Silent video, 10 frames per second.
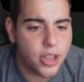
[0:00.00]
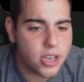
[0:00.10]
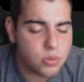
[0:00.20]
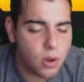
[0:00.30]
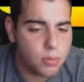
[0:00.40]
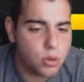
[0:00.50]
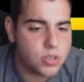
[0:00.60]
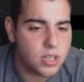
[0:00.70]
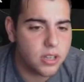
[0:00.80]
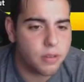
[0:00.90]
This one
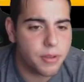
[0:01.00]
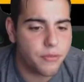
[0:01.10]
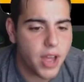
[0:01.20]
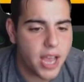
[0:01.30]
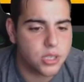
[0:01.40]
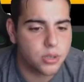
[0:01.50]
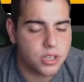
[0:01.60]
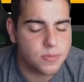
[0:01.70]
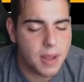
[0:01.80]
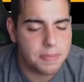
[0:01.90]
moves a little bit faster.
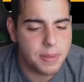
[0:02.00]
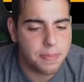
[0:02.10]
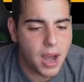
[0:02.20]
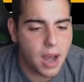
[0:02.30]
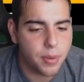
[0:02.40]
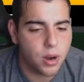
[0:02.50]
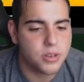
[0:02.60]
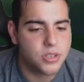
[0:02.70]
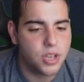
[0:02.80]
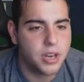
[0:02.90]
This might be popping
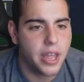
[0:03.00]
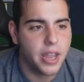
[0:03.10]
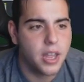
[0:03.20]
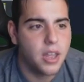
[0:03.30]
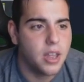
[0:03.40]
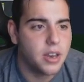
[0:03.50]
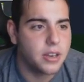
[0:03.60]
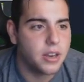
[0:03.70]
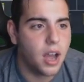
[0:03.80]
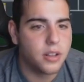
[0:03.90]
on a Sunday.
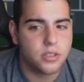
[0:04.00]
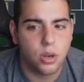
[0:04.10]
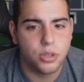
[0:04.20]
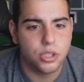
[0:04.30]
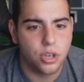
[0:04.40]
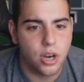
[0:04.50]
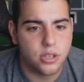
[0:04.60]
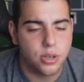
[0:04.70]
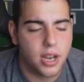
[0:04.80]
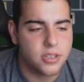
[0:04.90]
Not totally sure.
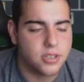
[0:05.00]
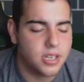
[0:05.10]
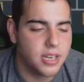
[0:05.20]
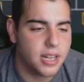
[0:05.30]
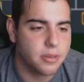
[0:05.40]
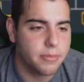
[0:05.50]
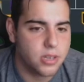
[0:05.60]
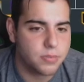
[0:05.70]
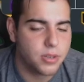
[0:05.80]
As you guys can see, that's a miss.